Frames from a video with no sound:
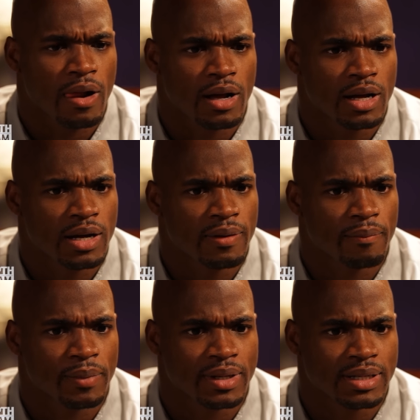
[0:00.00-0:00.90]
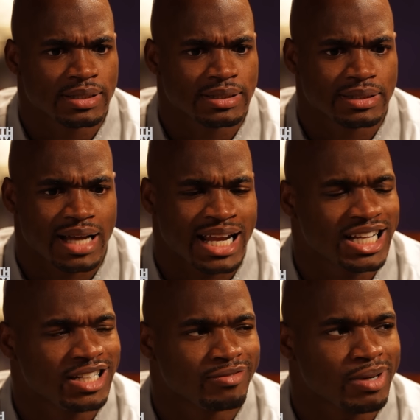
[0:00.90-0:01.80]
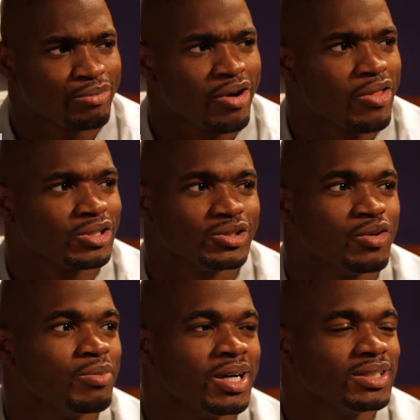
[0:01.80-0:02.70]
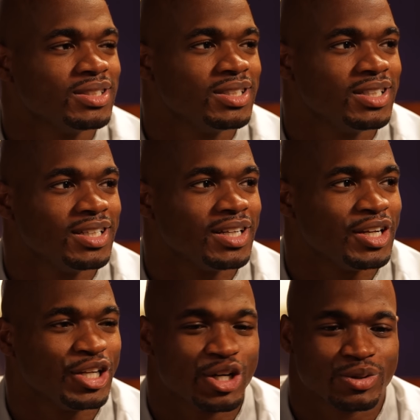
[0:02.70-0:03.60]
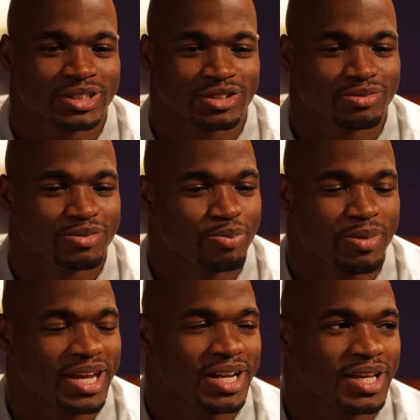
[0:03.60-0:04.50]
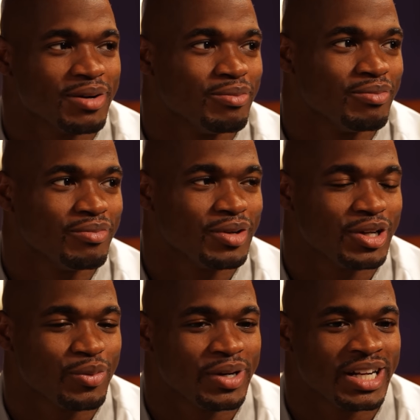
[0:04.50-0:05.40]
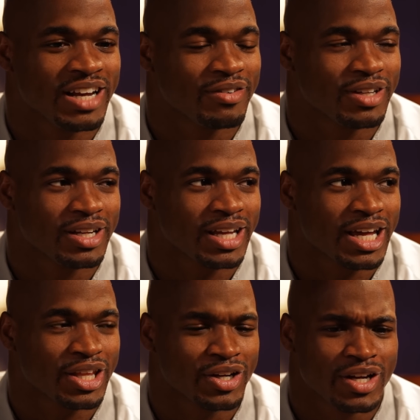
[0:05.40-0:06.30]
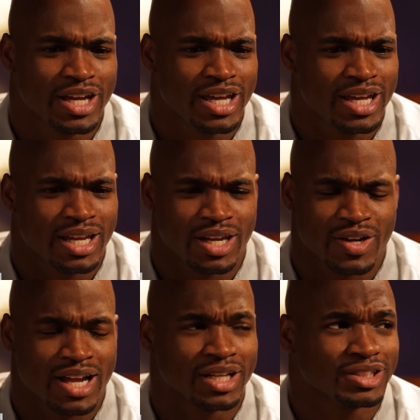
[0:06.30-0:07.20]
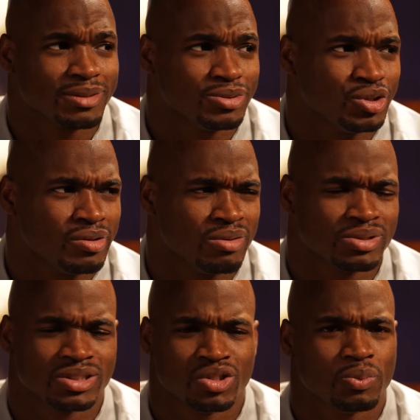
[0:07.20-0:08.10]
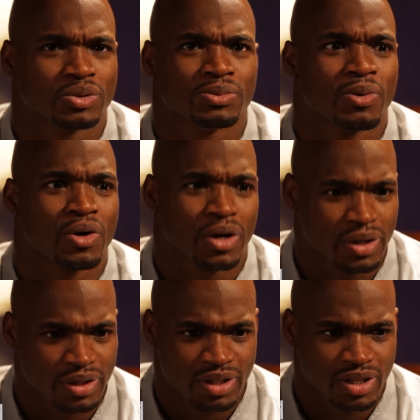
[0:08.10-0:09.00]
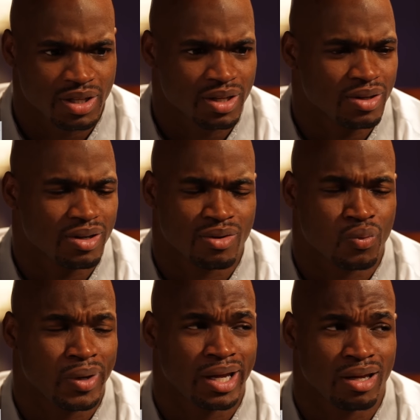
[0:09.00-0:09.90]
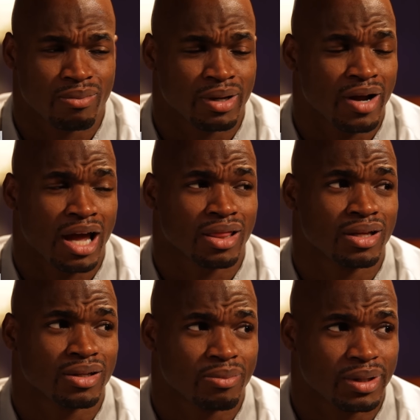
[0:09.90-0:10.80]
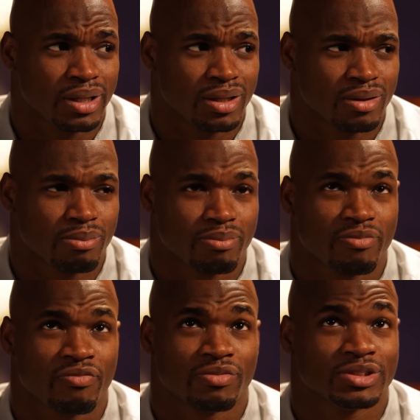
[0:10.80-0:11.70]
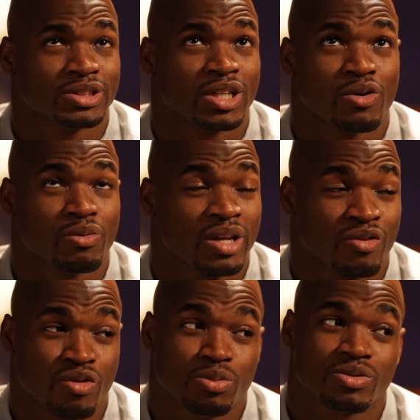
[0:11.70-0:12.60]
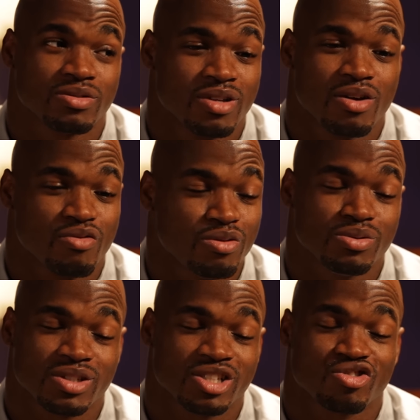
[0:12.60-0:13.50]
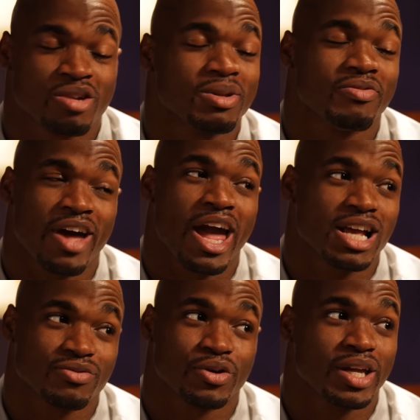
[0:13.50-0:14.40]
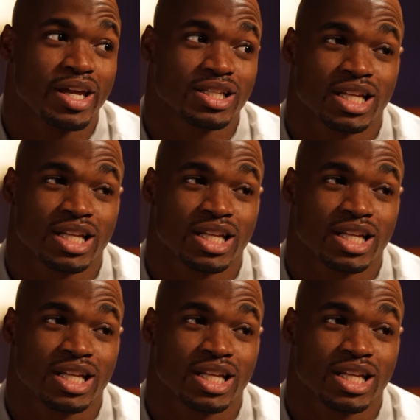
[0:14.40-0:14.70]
Um, because I loved my brother so much. You know, it was just me and him. You know, we did everything together. You know, I looked up to him. He was super smart, a way better athlete than me. So, and we was we was extremely fast for kids.